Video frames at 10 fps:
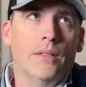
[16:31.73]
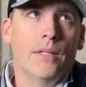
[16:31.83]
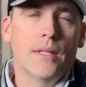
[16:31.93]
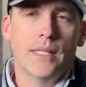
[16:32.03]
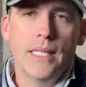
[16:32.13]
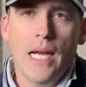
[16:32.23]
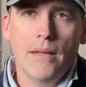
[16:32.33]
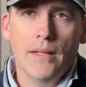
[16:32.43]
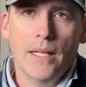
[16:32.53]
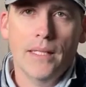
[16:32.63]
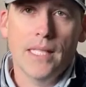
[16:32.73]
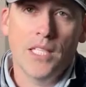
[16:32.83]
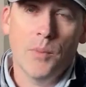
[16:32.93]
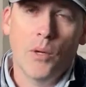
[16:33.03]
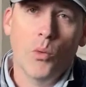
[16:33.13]
To the side of the
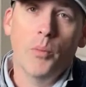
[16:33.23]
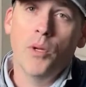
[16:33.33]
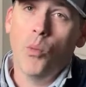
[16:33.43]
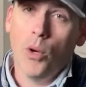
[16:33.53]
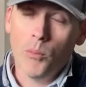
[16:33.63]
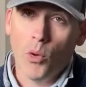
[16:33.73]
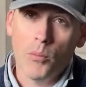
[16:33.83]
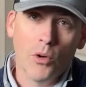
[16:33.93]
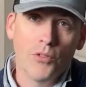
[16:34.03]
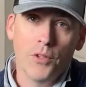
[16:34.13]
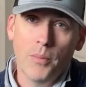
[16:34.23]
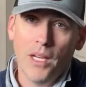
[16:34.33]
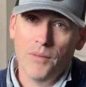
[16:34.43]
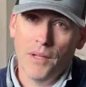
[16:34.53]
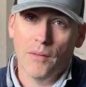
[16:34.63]
king-size bed will be one more Murphy
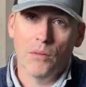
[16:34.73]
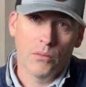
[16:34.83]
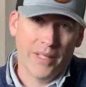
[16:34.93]
bed if you have